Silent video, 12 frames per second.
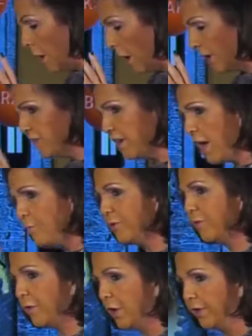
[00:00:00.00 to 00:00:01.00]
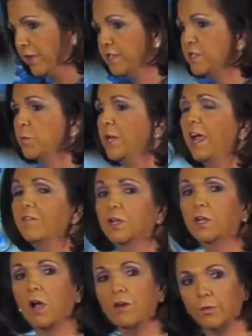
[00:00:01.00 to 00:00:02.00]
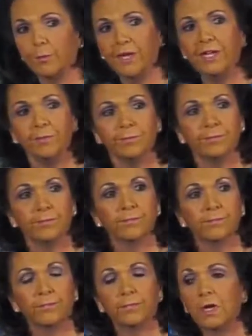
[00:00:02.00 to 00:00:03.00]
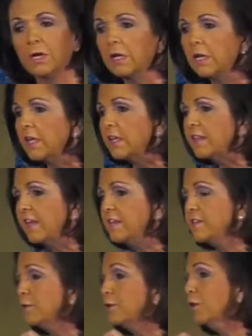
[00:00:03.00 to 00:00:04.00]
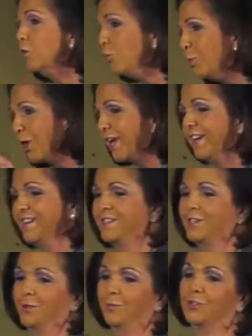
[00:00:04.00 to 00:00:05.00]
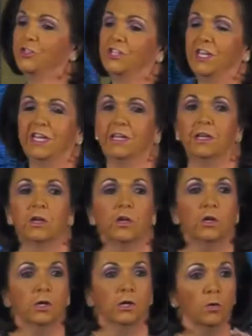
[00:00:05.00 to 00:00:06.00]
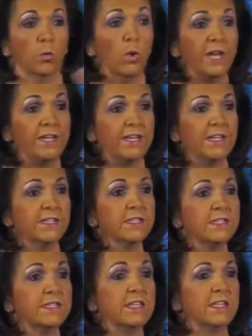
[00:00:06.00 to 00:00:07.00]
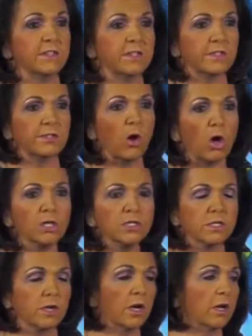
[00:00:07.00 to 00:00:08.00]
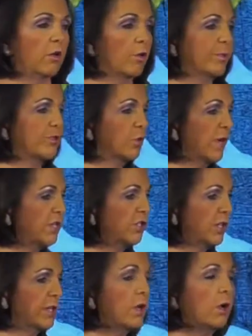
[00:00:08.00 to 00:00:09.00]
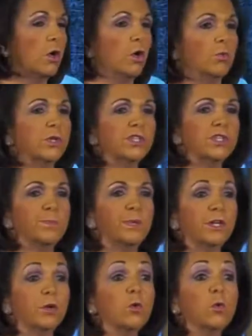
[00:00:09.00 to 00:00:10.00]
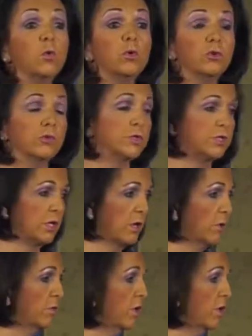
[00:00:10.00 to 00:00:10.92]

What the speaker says: On top of all this, we have a government that is a lubricant to the machine. Witness the assault on arbitration, which has been a cornerstone